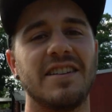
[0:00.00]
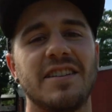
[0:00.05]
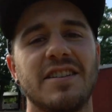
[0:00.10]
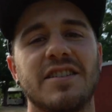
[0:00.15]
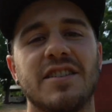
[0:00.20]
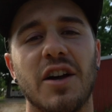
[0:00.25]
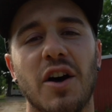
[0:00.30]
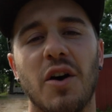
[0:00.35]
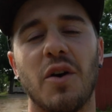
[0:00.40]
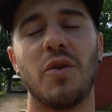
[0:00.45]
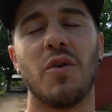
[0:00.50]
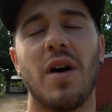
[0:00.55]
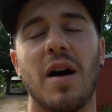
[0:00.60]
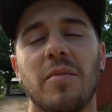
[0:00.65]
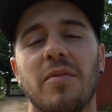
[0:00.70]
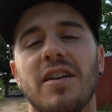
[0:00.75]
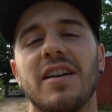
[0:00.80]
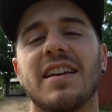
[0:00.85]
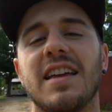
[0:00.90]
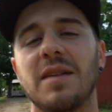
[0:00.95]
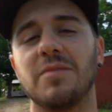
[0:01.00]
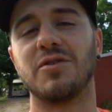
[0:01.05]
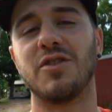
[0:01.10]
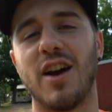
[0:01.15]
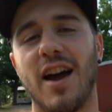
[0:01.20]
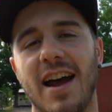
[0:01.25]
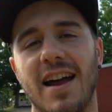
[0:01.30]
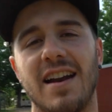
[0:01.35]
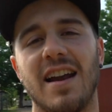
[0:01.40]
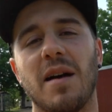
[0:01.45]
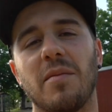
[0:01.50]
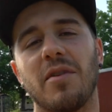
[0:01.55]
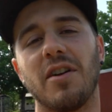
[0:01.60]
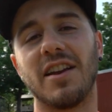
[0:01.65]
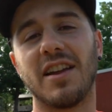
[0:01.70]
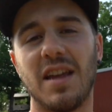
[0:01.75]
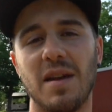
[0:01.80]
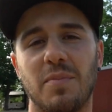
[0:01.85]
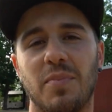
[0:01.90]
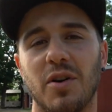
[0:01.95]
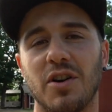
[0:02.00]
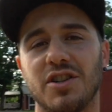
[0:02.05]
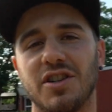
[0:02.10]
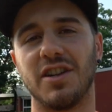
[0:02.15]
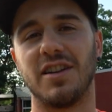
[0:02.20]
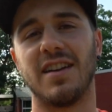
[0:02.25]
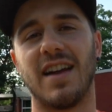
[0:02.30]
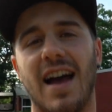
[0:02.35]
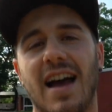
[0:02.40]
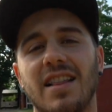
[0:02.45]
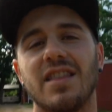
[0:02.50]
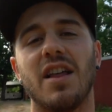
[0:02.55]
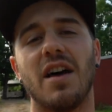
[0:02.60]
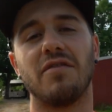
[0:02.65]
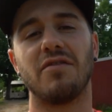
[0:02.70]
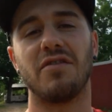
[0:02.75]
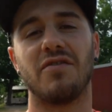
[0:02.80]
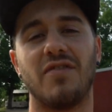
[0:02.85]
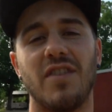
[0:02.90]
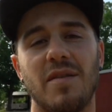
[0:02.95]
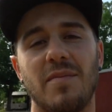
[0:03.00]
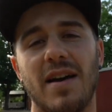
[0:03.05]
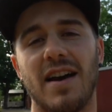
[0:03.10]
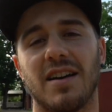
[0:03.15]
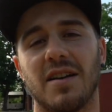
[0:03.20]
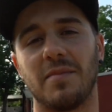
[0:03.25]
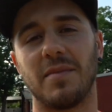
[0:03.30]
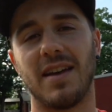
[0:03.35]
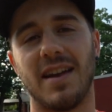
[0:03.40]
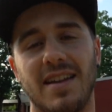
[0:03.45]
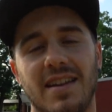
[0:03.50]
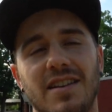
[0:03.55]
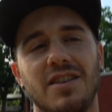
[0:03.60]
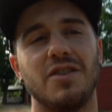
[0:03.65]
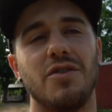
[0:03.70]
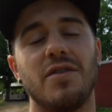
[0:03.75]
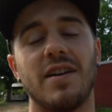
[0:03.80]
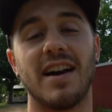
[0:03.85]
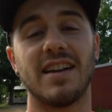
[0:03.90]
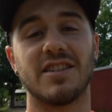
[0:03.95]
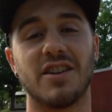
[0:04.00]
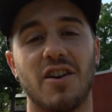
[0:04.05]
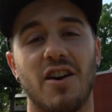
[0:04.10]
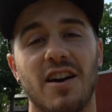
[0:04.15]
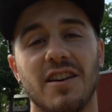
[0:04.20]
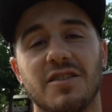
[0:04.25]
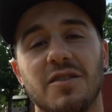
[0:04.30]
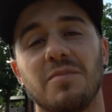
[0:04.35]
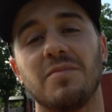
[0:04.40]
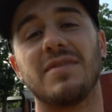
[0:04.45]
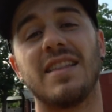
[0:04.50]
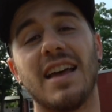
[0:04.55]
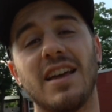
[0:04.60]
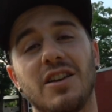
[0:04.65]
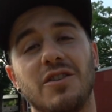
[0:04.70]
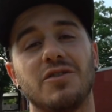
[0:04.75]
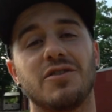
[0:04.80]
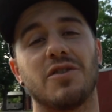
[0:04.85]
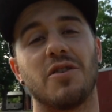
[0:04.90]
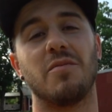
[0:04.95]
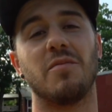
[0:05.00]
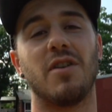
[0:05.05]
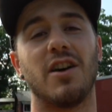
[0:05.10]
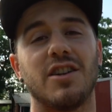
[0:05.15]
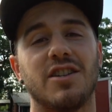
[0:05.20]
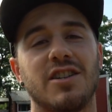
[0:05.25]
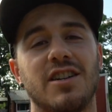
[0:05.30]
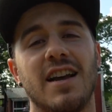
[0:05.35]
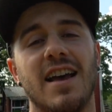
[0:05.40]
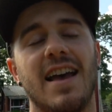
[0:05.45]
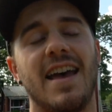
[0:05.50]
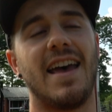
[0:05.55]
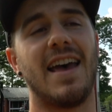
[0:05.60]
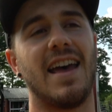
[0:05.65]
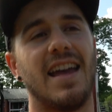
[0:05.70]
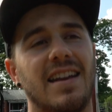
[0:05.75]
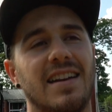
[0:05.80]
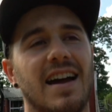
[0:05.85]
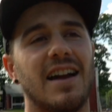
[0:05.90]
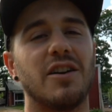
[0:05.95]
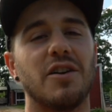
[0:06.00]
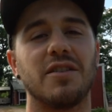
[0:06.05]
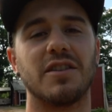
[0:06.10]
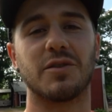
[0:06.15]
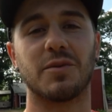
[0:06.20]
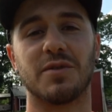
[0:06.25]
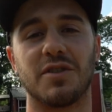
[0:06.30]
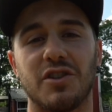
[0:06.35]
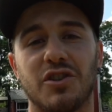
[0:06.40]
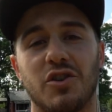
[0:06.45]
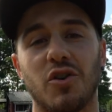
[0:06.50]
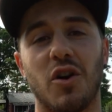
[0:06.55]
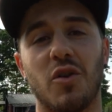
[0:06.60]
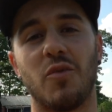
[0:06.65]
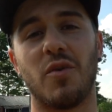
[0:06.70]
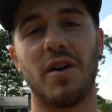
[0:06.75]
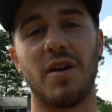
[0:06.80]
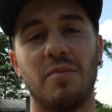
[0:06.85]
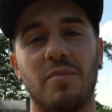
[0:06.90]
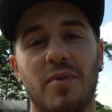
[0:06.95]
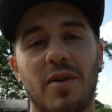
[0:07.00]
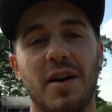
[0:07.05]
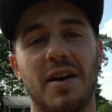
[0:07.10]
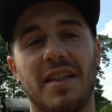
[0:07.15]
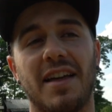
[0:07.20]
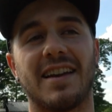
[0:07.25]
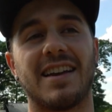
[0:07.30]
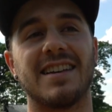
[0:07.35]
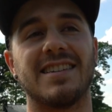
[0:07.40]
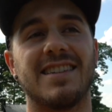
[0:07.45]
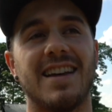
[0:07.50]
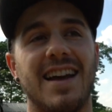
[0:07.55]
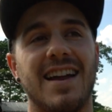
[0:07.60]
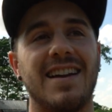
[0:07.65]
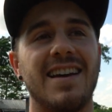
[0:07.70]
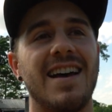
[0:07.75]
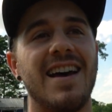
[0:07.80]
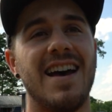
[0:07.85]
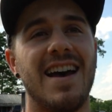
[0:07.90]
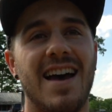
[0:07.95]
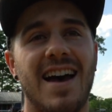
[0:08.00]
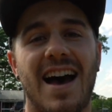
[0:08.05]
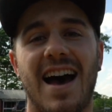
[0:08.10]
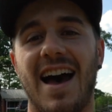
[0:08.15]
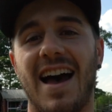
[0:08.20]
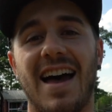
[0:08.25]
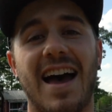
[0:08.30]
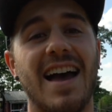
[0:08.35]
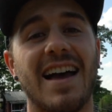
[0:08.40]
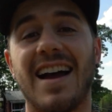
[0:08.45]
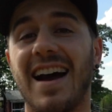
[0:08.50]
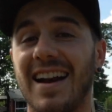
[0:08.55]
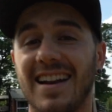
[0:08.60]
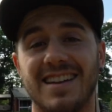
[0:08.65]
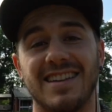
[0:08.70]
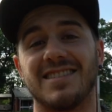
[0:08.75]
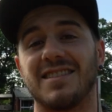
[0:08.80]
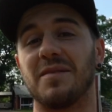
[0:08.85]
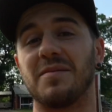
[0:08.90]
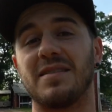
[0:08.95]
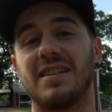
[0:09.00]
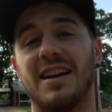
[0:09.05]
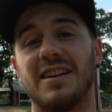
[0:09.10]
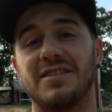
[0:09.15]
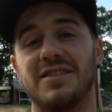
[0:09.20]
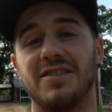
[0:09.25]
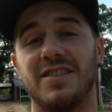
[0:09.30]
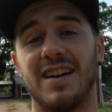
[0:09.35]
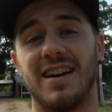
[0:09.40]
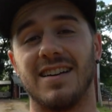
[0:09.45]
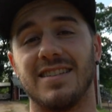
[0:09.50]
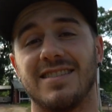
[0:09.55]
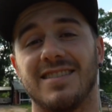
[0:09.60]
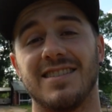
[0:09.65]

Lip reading: So I'm gonna keep trying, I'm gonna keep pushing. I love the feedback I'm getting. You guys are awesome, thank you so much. And I know this was a short one, but like I said, I gotta get something out to you guys.